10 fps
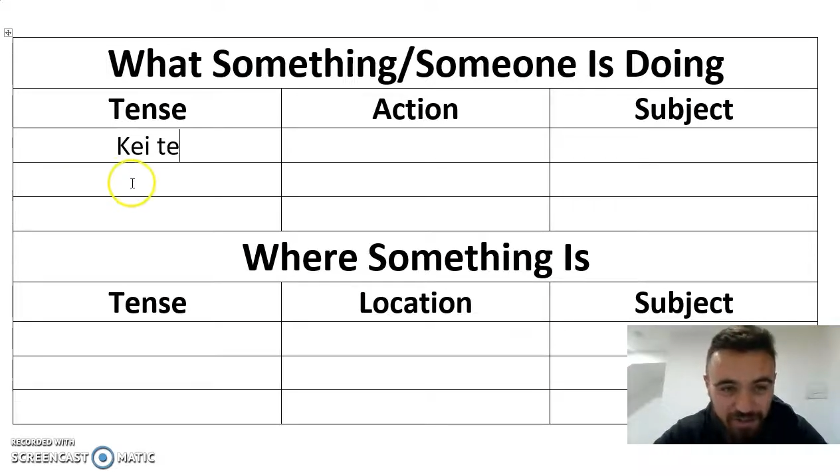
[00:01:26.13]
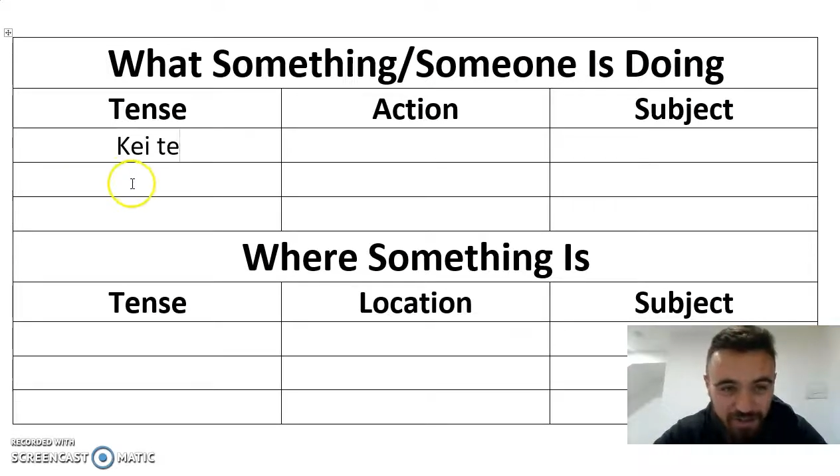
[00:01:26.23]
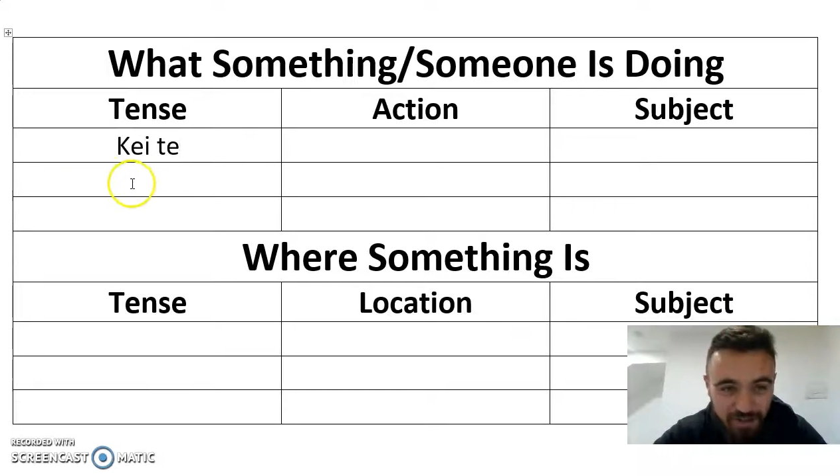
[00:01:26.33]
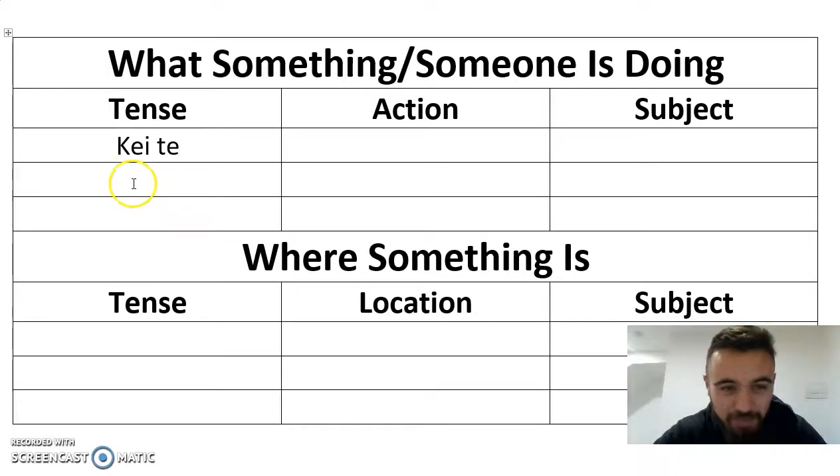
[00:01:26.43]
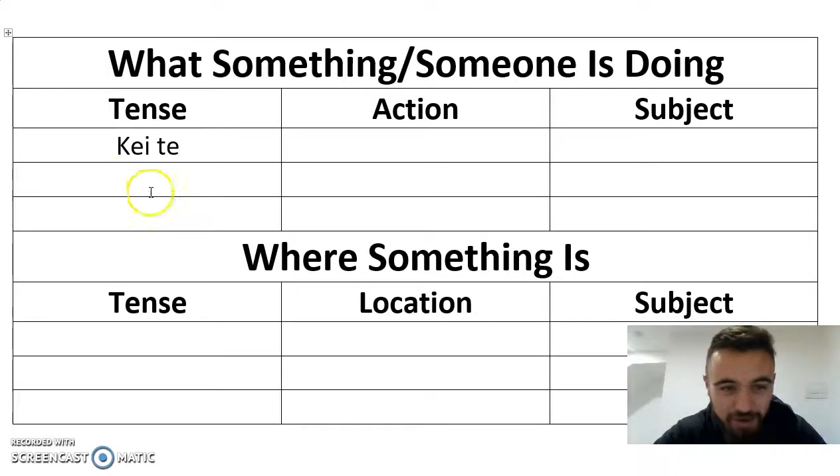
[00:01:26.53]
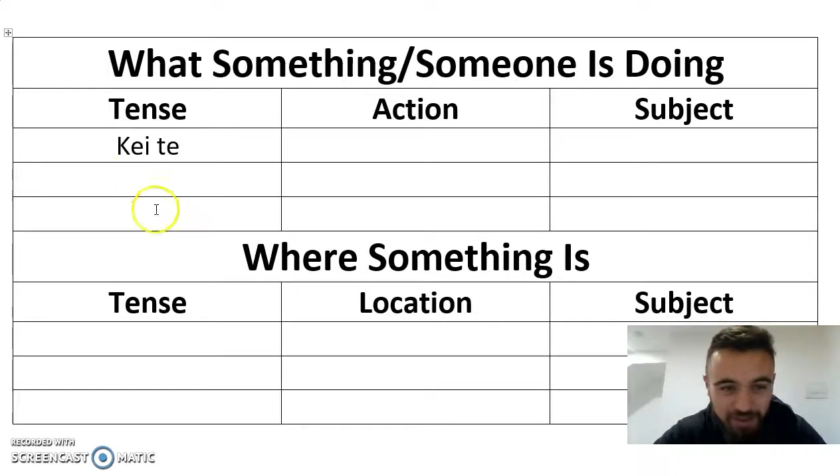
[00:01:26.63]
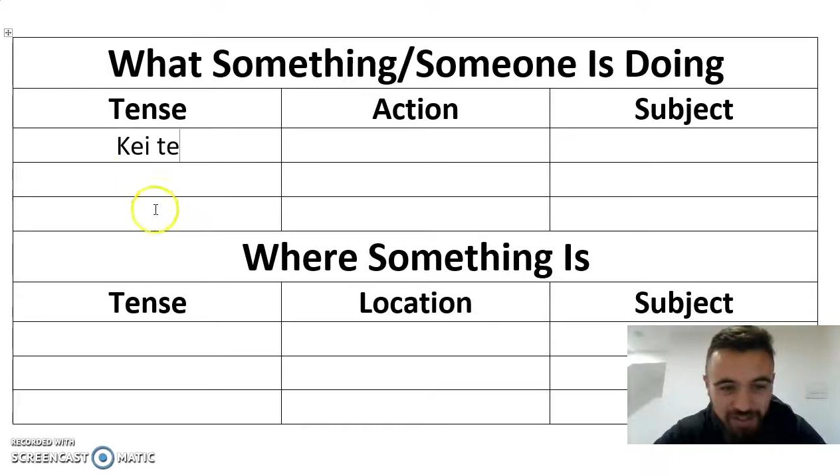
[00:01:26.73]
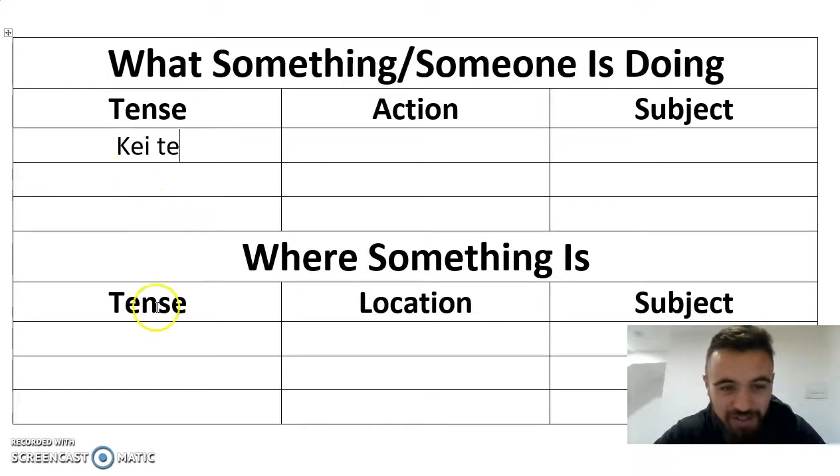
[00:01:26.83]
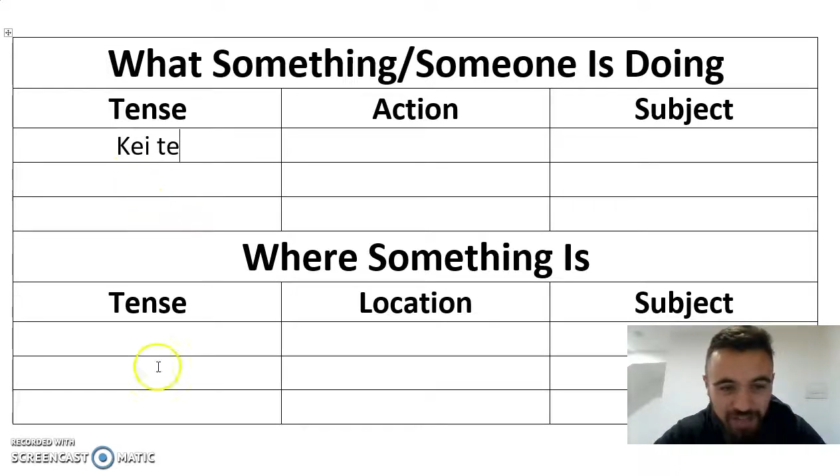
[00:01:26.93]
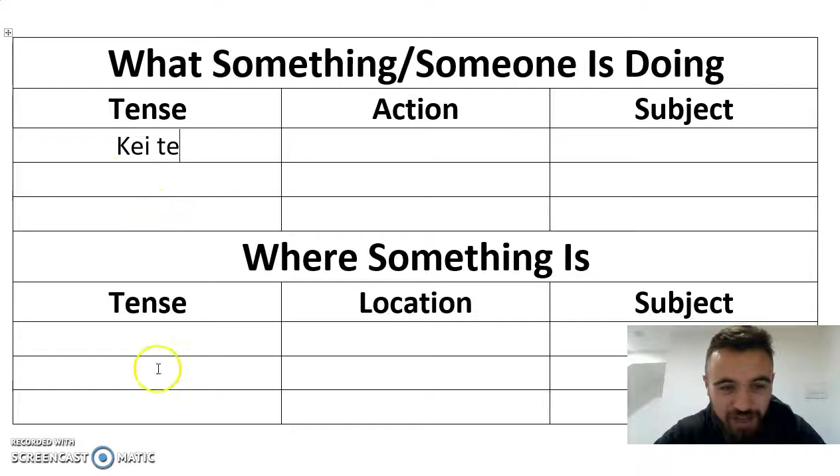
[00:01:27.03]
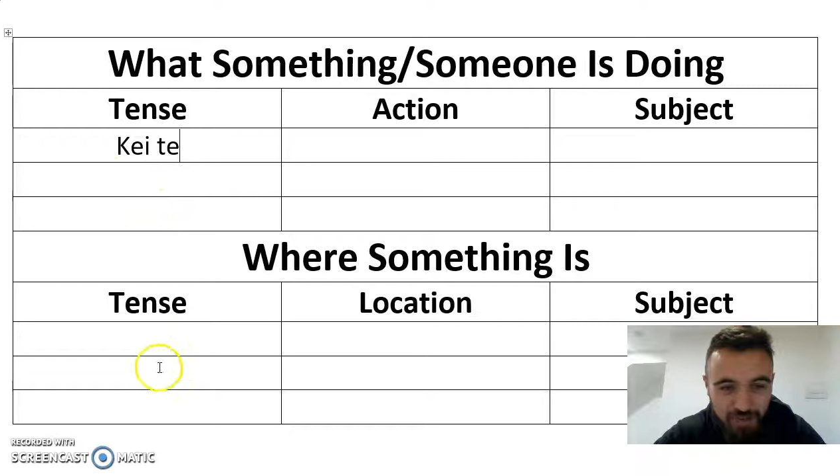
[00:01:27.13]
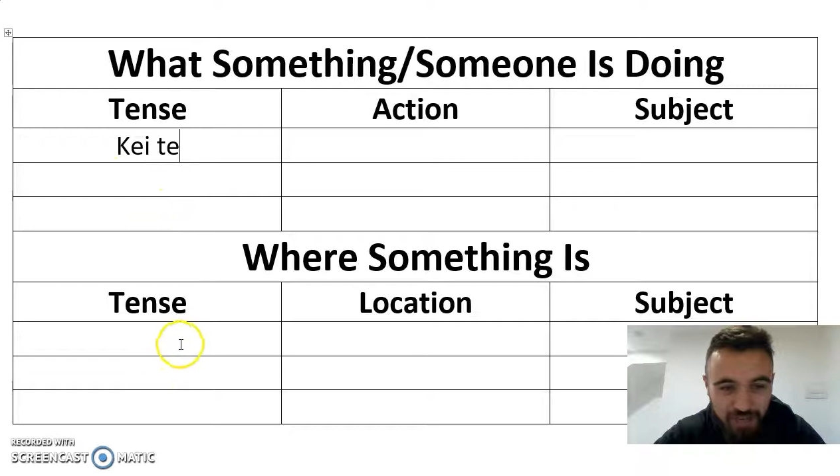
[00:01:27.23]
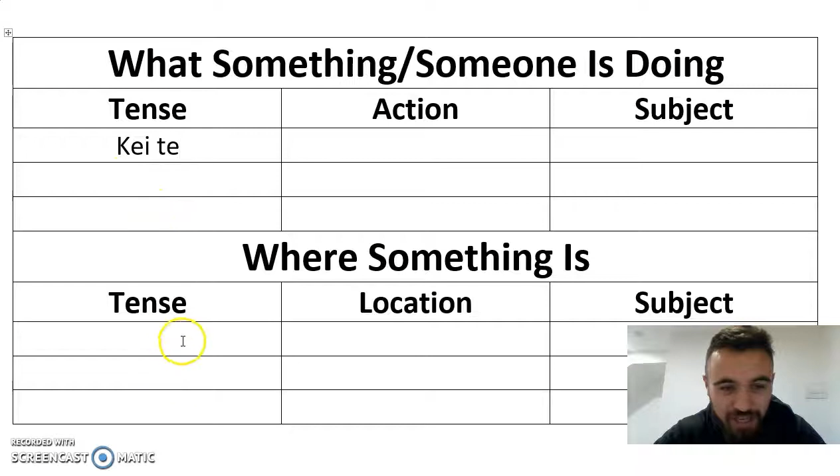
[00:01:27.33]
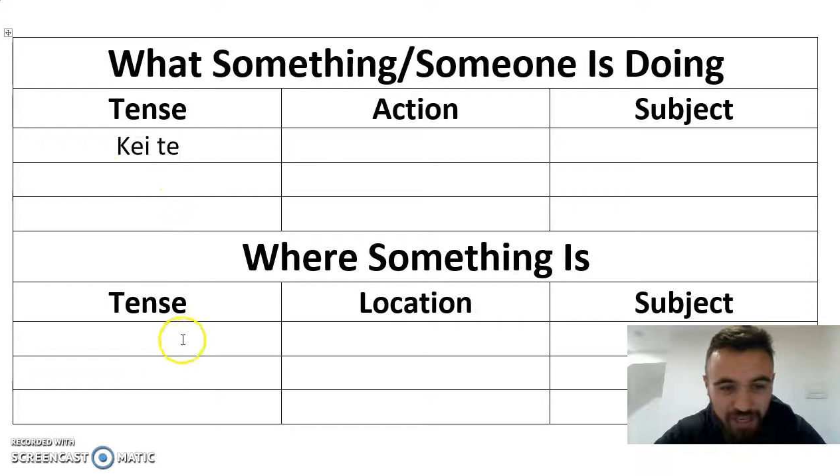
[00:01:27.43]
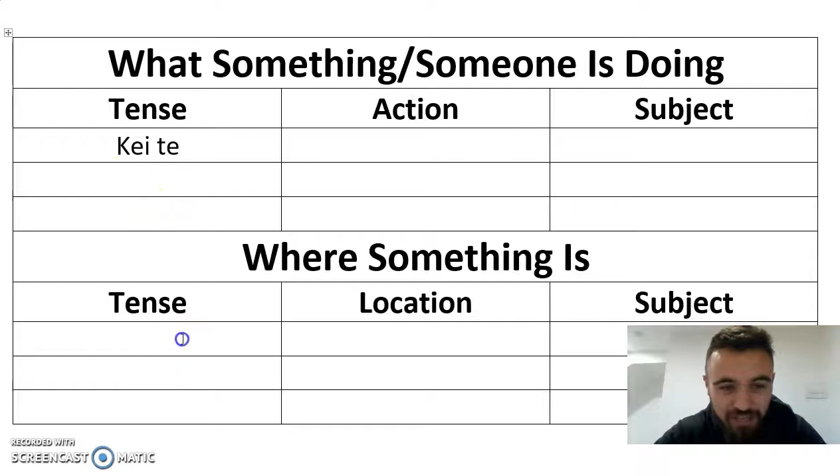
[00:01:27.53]
But they both start
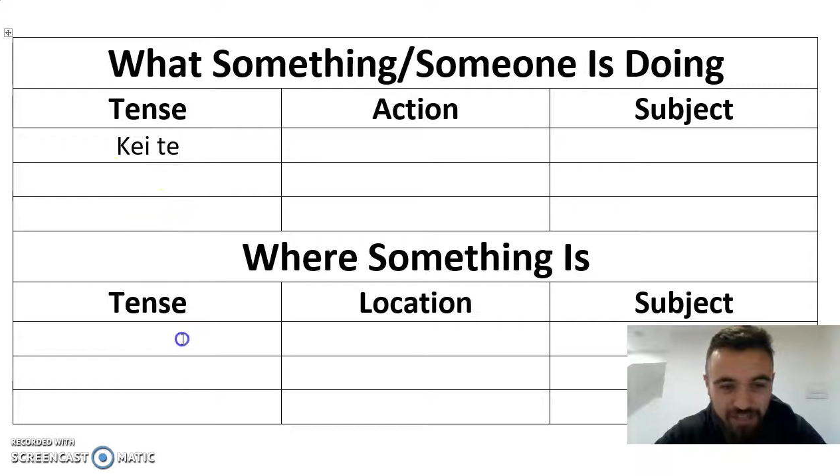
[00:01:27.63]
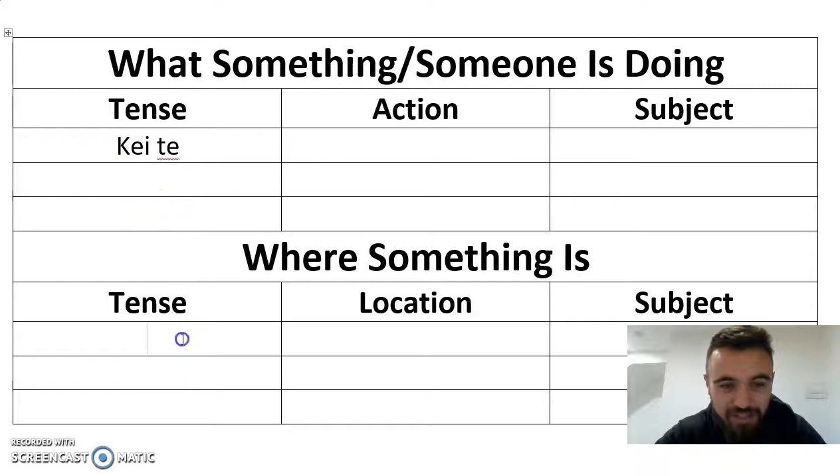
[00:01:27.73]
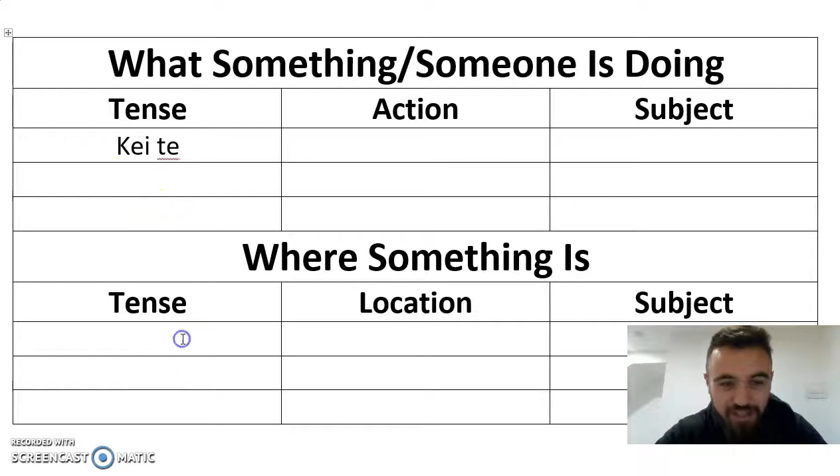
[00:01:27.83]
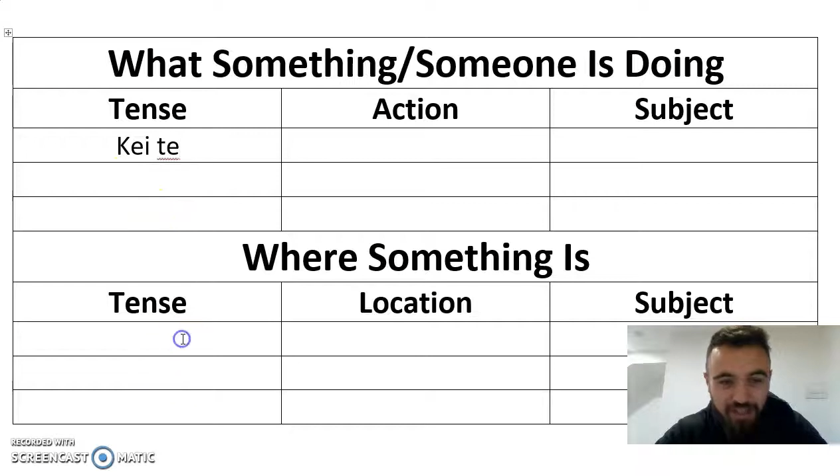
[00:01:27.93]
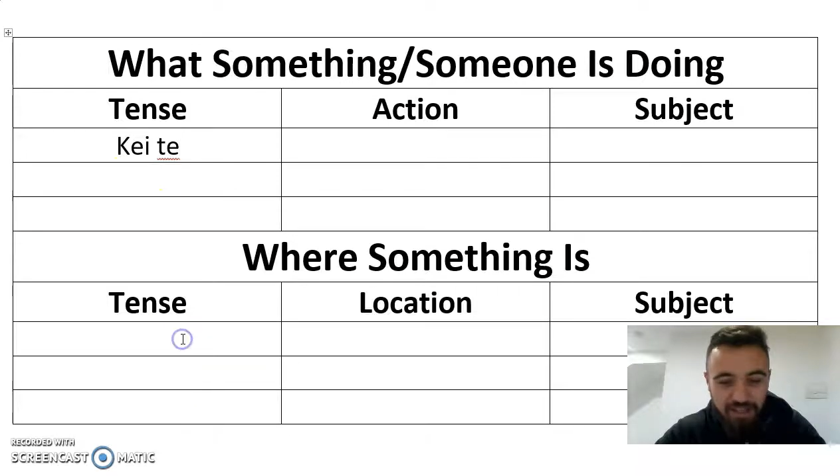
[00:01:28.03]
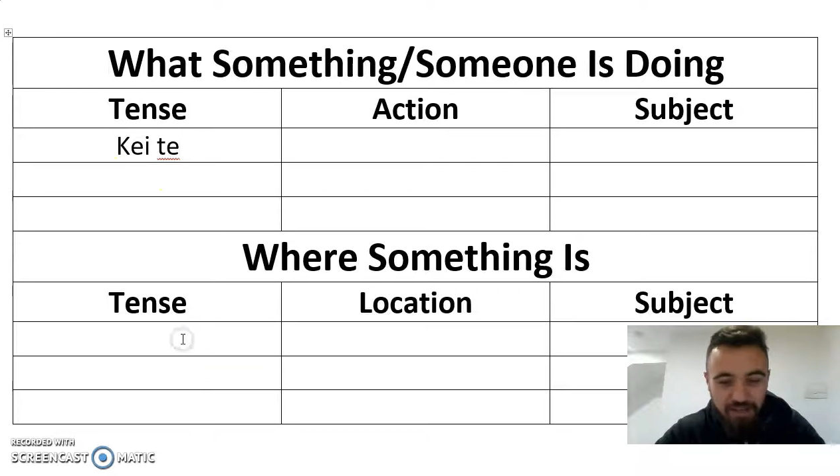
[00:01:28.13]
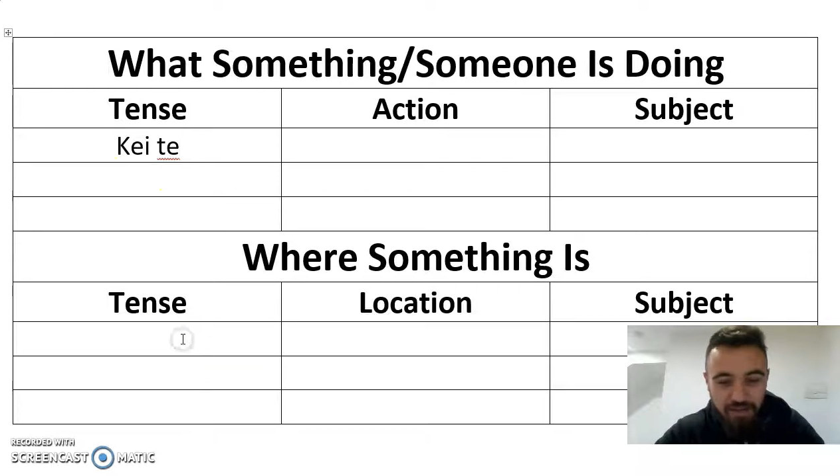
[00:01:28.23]
with kei te.